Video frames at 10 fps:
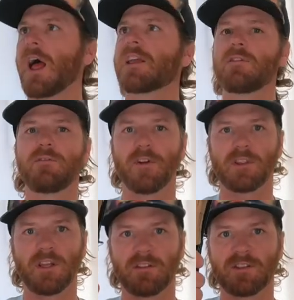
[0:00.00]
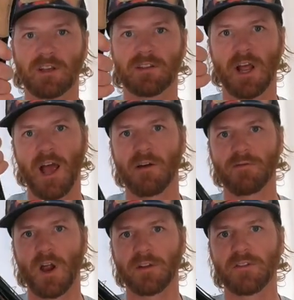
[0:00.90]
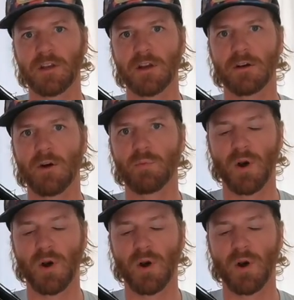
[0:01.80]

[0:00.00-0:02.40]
I can fit these 6.5 rods in here, no